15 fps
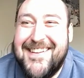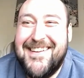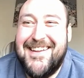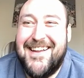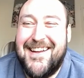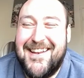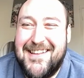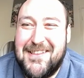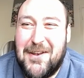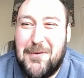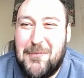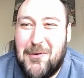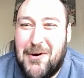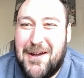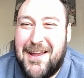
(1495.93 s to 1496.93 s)
Yeah, and I had a
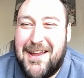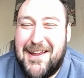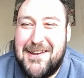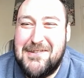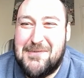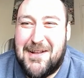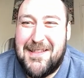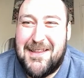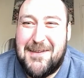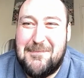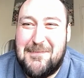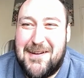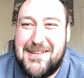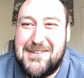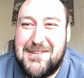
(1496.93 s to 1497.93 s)
lot more hair as well then,
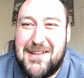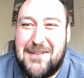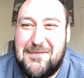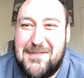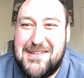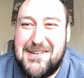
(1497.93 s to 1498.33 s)
Matt, on that